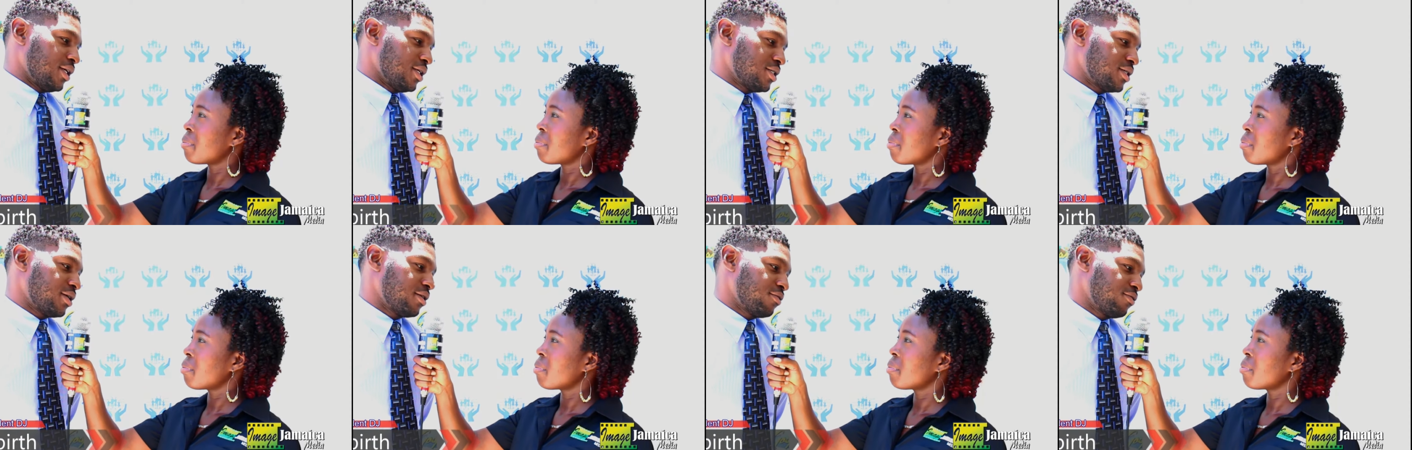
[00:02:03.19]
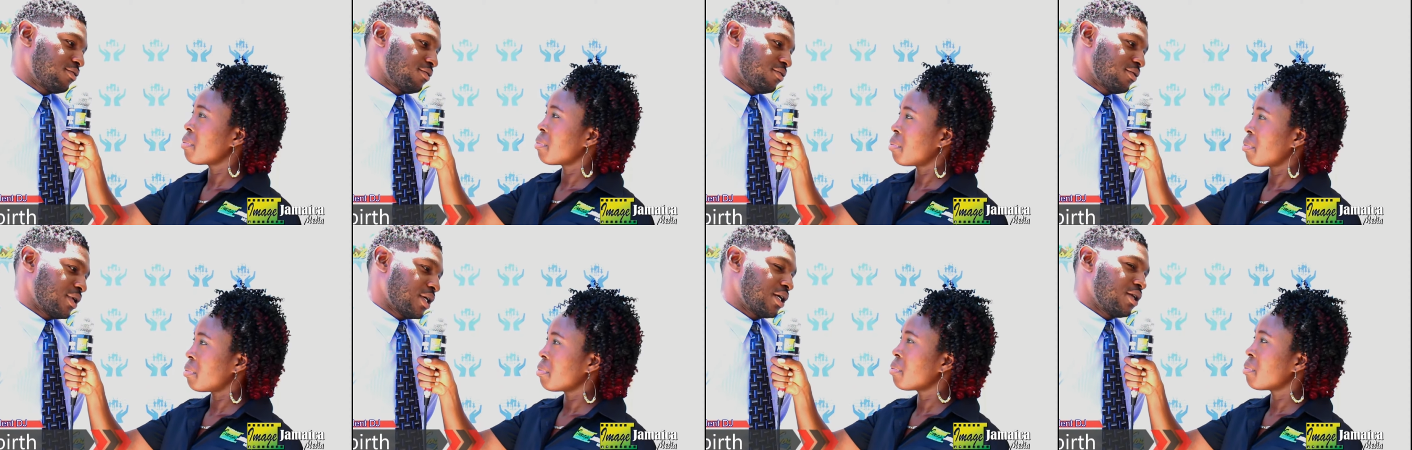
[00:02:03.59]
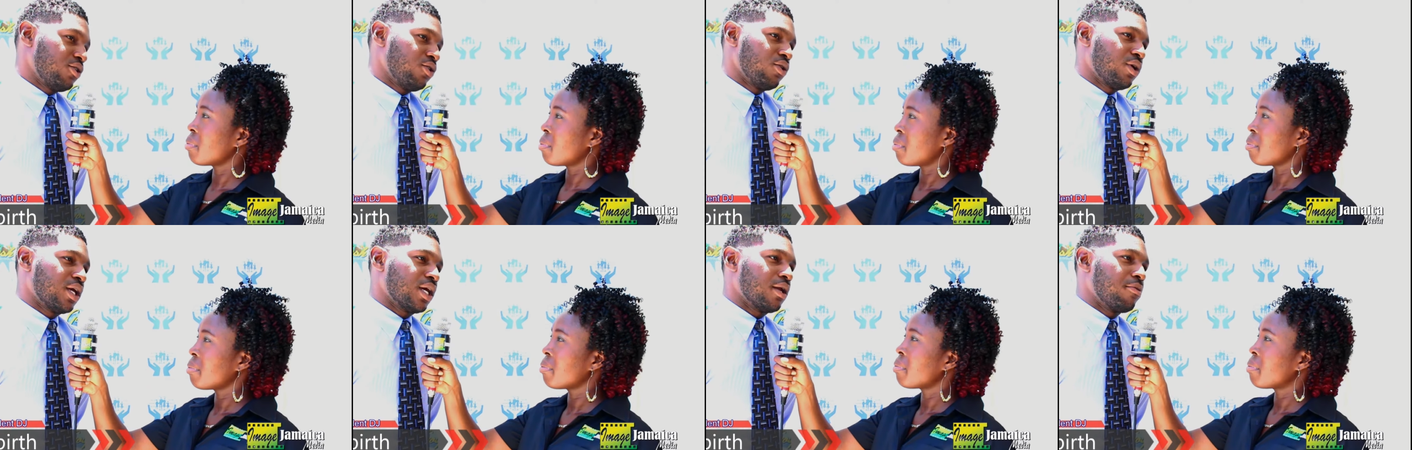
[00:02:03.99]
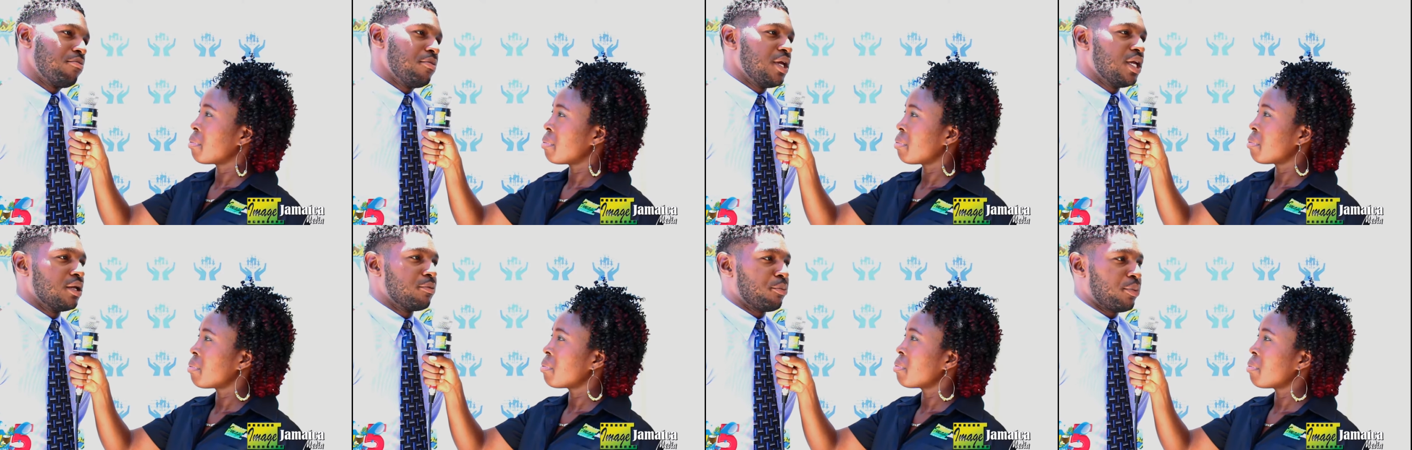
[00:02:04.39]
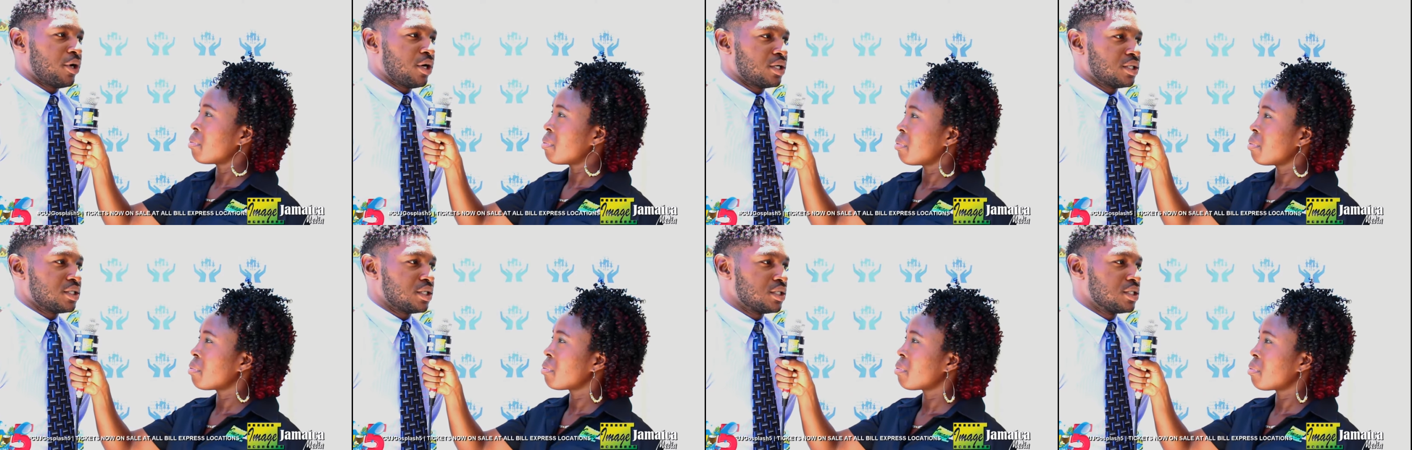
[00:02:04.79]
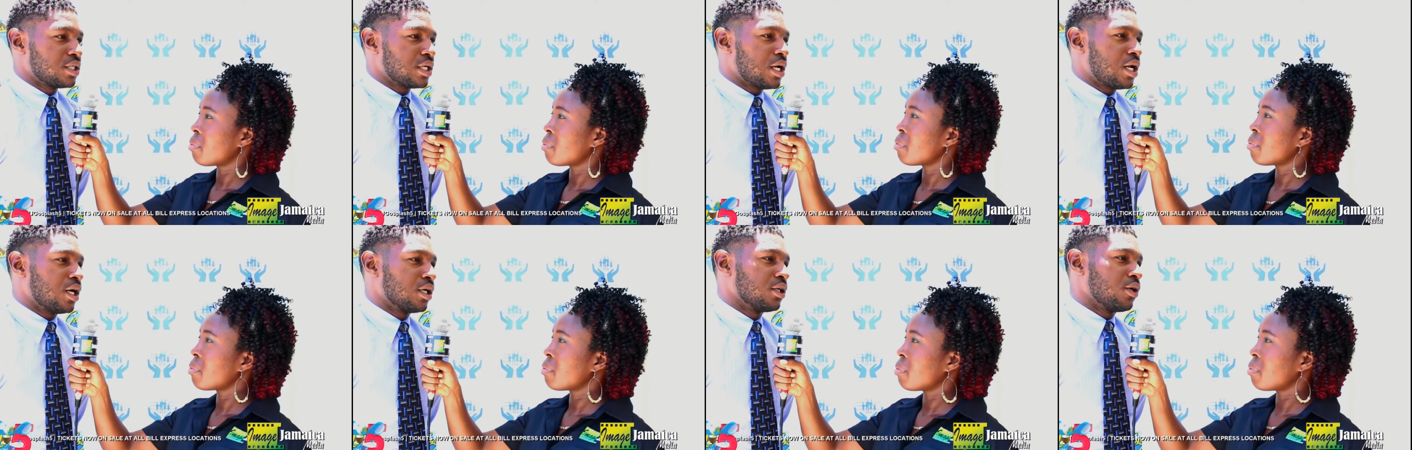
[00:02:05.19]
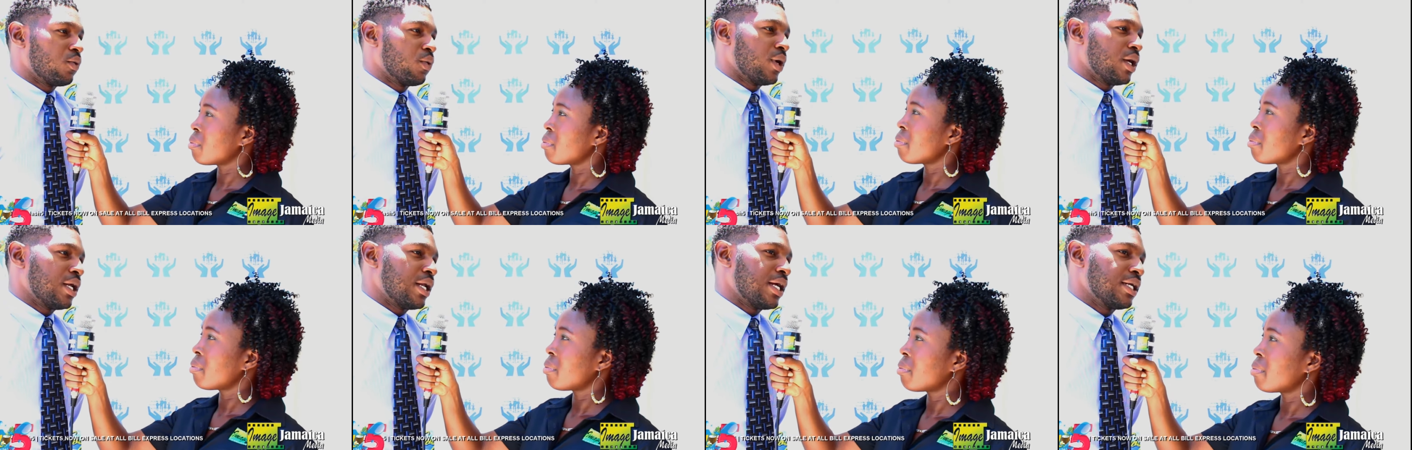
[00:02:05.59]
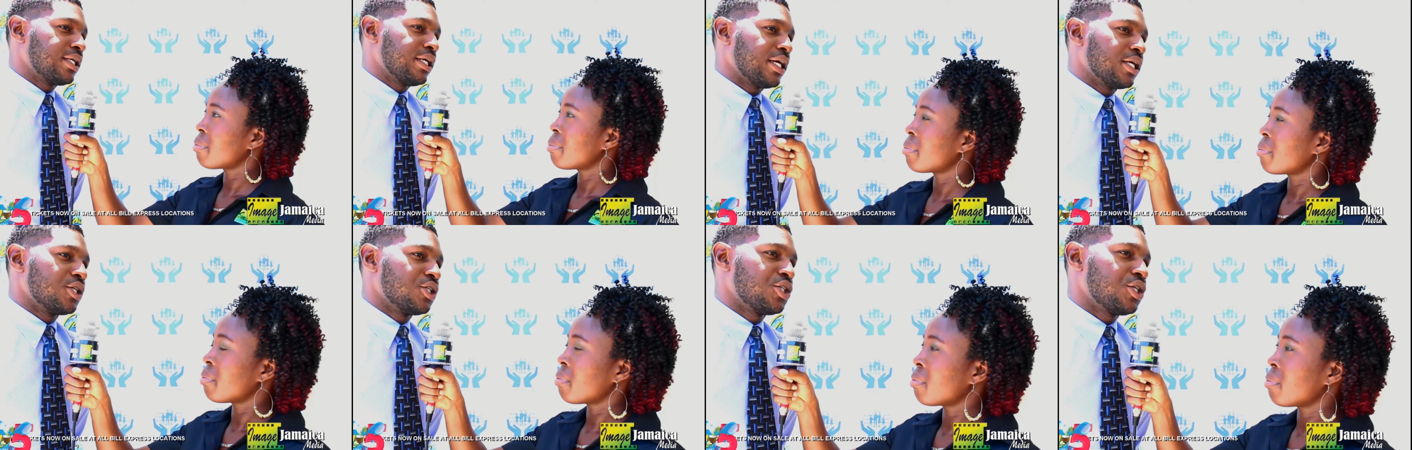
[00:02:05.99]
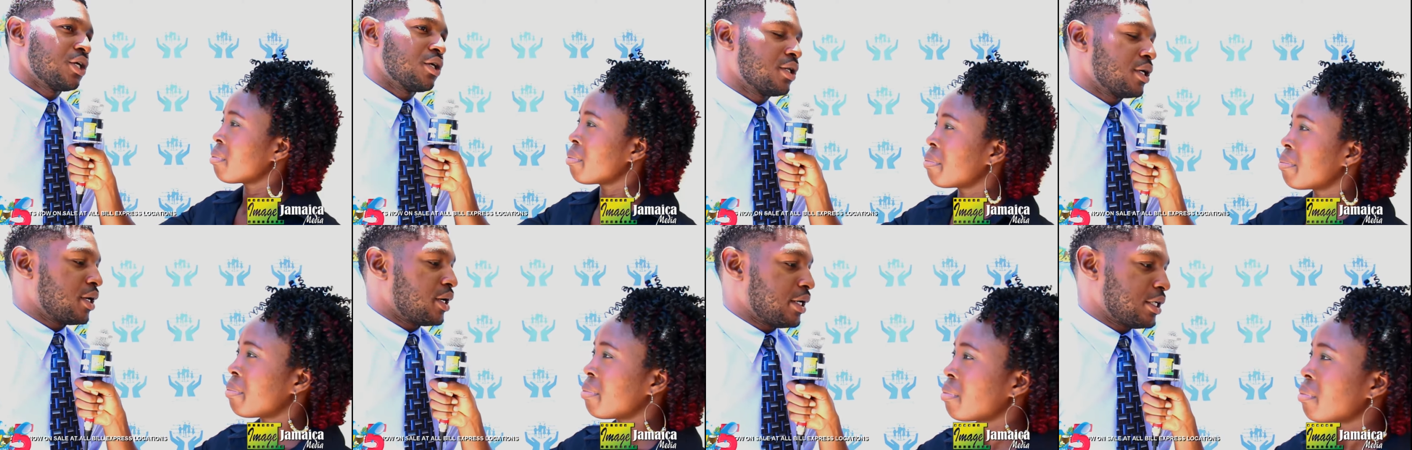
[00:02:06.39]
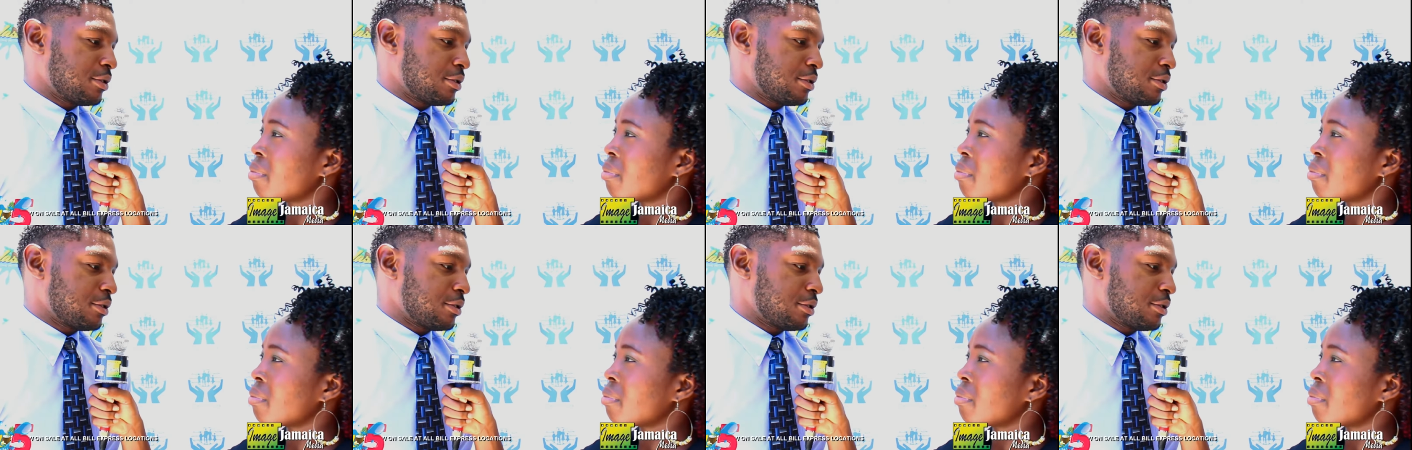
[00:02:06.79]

Speaker 1: yourself and you can meet persons along the way that can share their